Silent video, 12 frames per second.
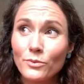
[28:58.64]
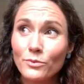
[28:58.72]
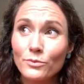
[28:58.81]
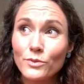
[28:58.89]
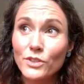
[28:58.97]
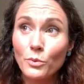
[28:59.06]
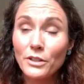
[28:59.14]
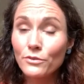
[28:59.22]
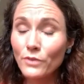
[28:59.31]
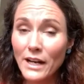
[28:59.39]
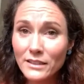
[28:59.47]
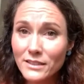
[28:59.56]
so we
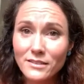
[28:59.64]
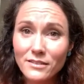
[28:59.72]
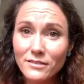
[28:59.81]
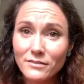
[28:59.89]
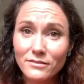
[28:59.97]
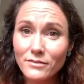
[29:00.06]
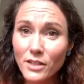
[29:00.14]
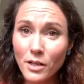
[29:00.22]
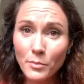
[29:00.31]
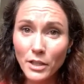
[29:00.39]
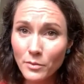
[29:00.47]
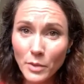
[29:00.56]
raised $1
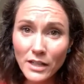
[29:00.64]
million,